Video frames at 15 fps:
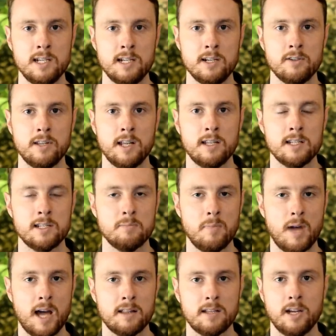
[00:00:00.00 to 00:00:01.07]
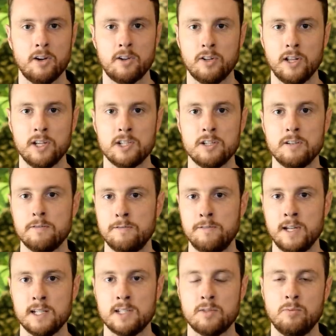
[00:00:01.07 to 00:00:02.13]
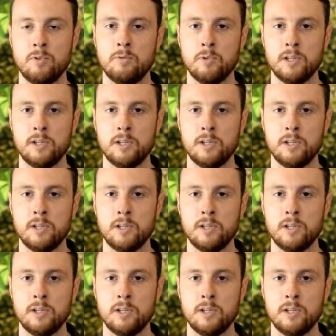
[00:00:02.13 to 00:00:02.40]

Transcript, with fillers: see here that this math calculation fits